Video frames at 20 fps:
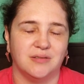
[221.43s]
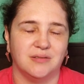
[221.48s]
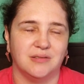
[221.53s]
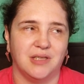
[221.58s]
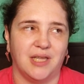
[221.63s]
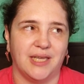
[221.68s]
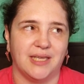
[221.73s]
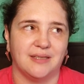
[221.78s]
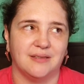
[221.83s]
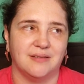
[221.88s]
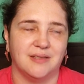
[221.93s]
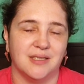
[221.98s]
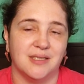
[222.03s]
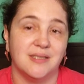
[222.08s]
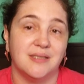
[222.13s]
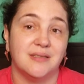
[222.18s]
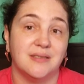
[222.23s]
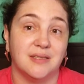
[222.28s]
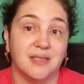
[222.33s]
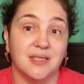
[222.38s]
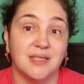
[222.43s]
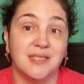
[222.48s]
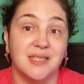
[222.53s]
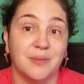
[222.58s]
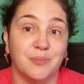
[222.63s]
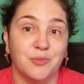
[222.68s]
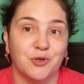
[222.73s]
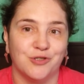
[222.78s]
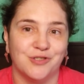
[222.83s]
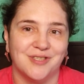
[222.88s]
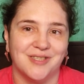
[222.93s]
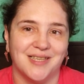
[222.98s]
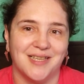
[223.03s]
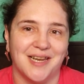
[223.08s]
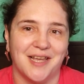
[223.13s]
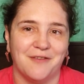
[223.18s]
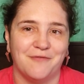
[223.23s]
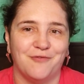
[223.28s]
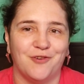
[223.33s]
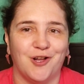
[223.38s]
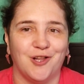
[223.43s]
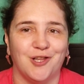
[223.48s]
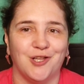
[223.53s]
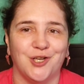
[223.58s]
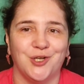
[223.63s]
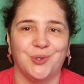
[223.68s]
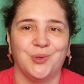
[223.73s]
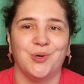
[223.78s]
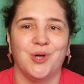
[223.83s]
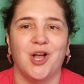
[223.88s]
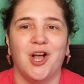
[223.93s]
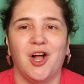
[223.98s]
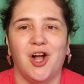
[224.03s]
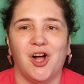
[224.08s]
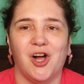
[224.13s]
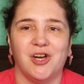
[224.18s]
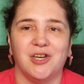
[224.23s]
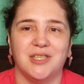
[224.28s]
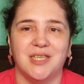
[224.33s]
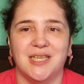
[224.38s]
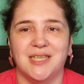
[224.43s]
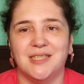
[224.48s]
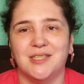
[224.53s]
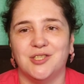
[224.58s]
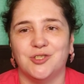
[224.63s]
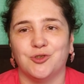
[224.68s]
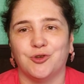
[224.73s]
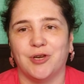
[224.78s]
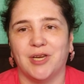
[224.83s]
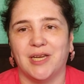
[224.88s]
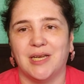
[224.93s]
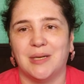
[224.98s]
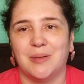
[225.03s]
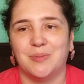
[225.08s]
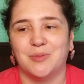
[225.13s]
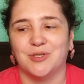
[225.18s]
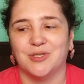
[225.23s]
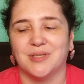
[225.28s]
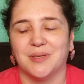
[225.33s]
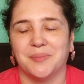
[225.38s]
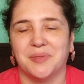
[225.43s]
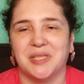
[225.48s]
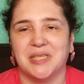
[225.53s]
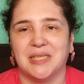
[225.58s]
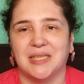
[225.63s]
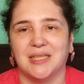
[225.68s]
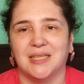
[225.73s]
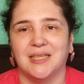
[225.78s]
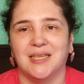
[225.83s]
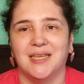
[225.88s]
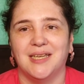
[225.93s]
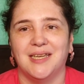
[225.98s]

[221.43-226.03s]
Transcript: like the Simmers that I follow on Instagram or something,